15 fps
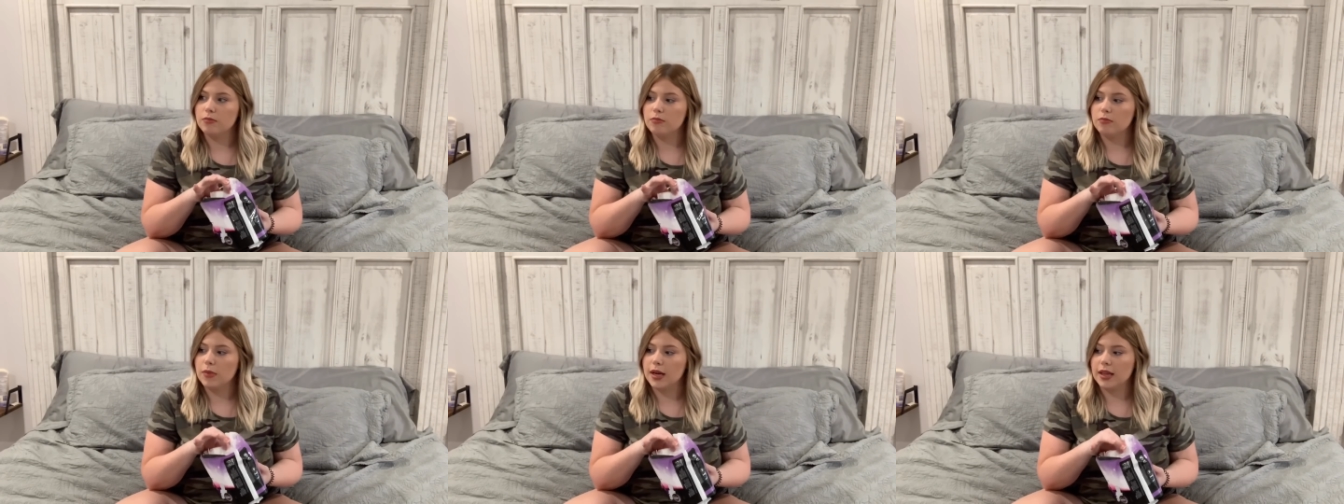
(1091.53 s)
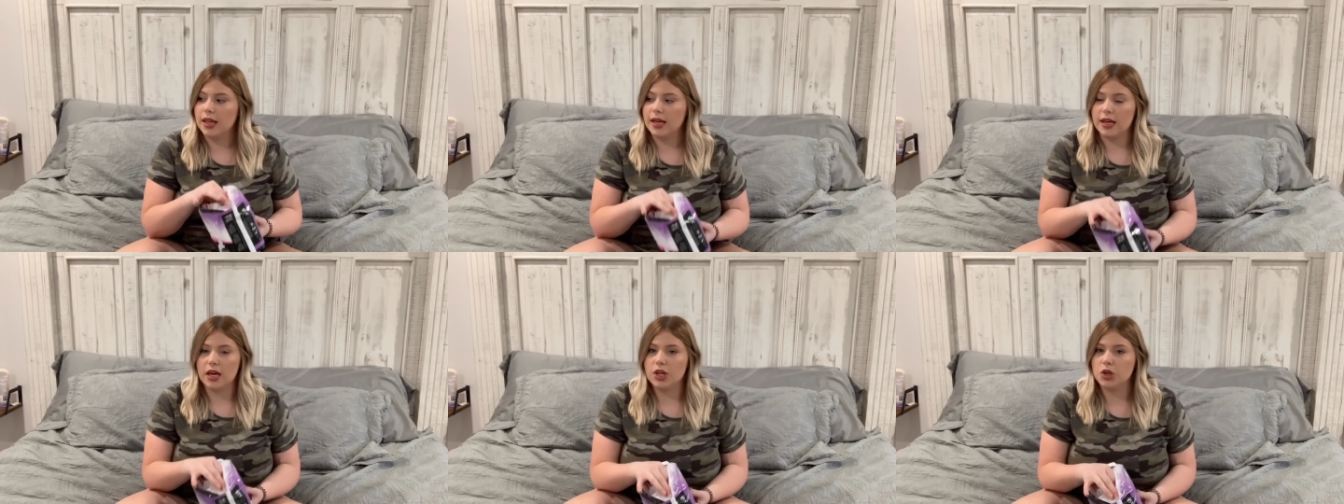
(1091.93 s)
my like
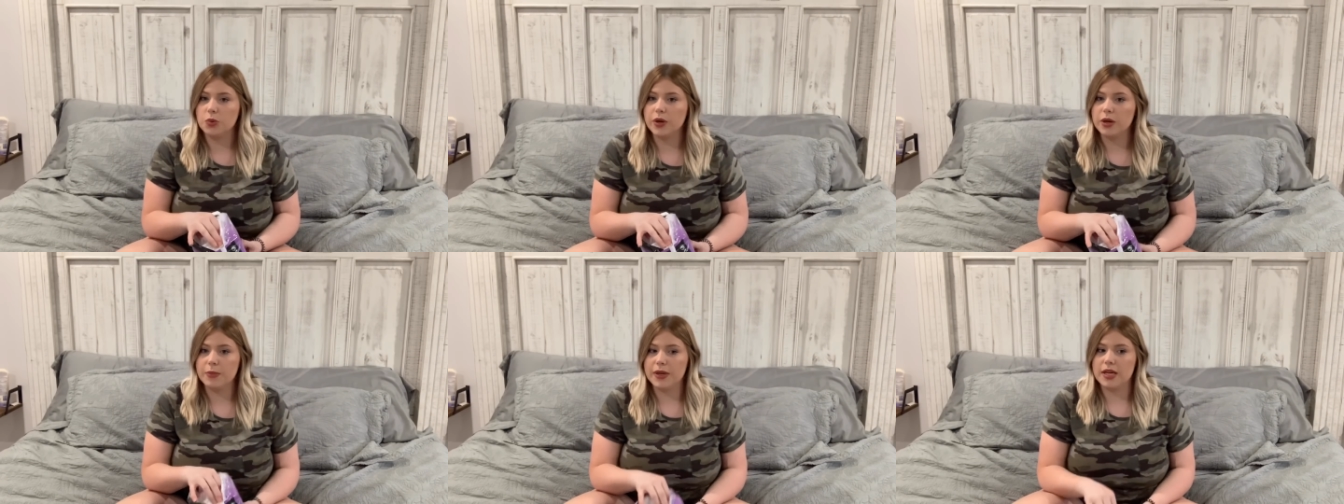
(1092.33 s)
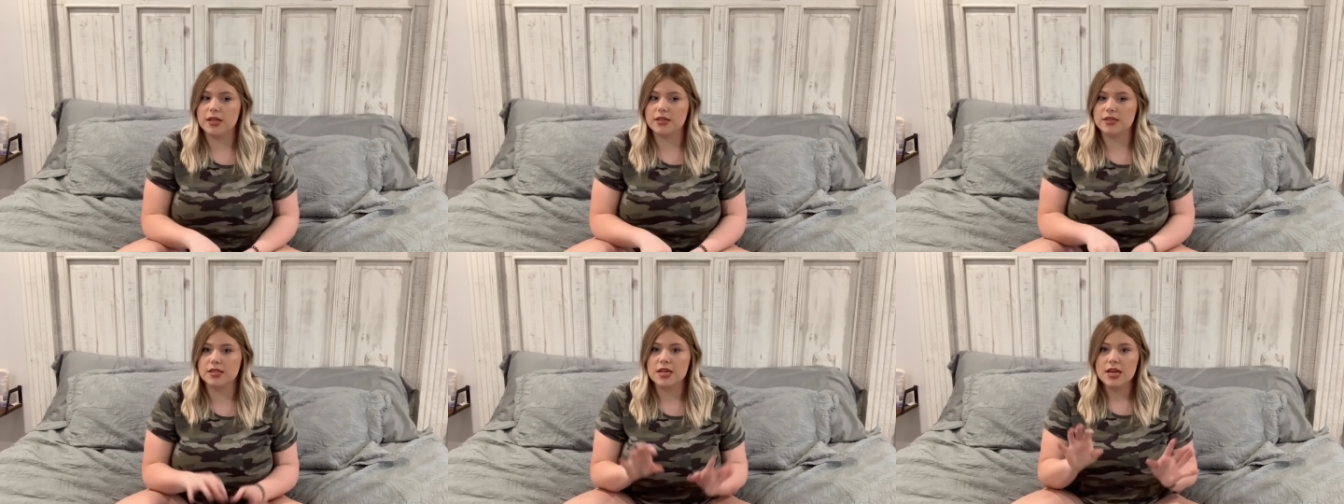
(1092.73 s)
underwear
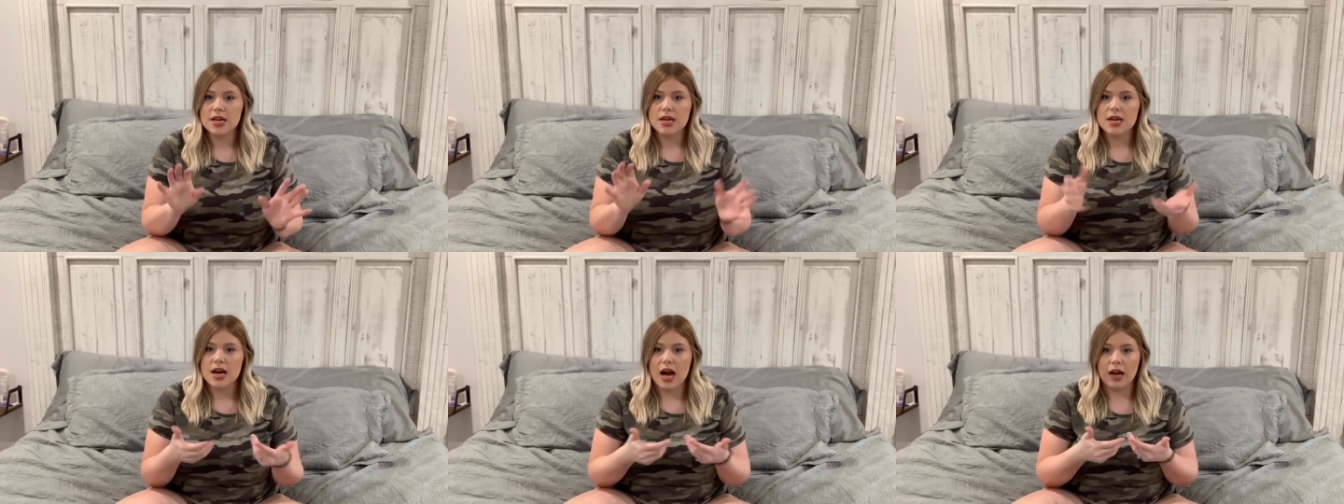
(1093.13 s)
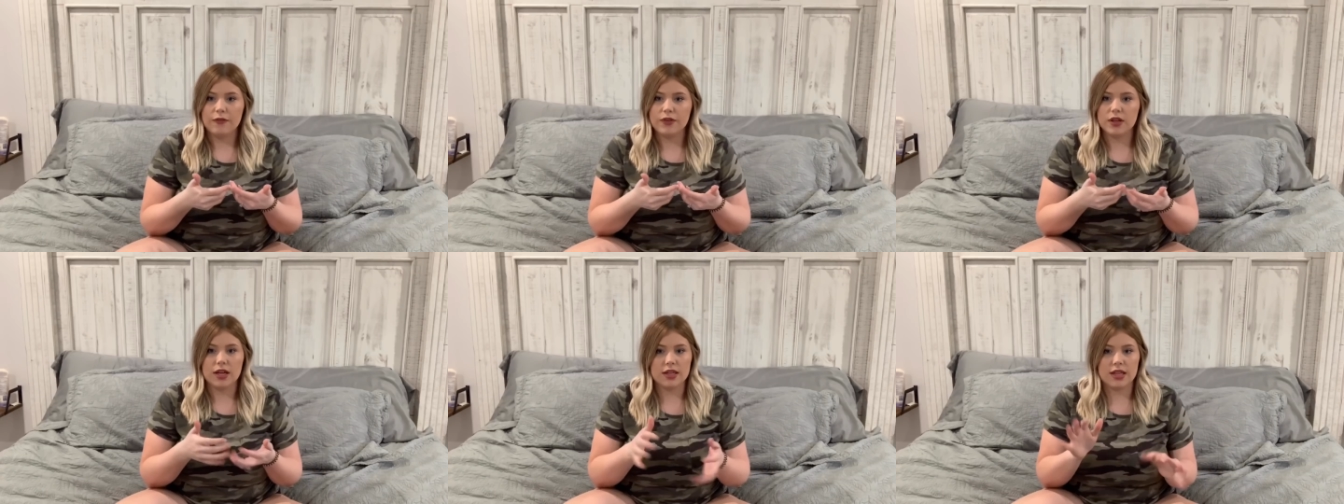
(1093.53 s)
because I feel
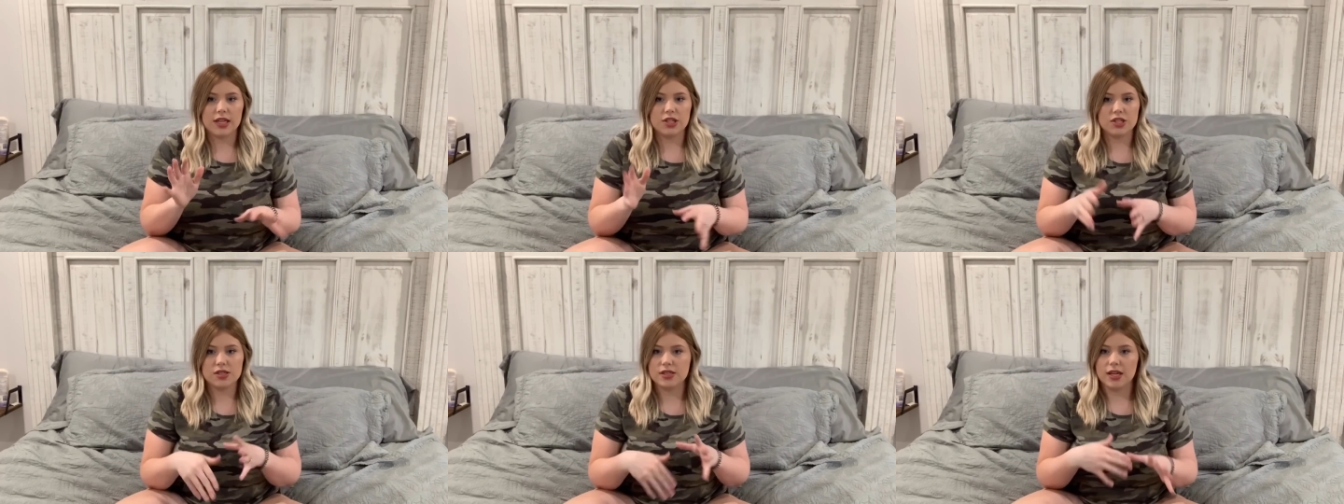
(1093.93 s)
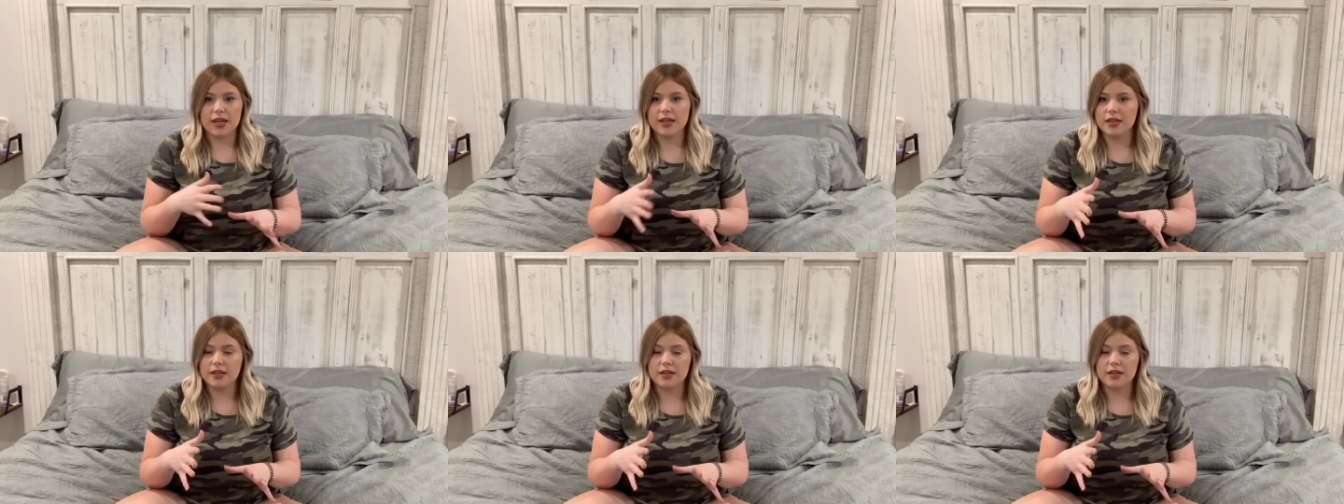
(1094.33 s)
like they just like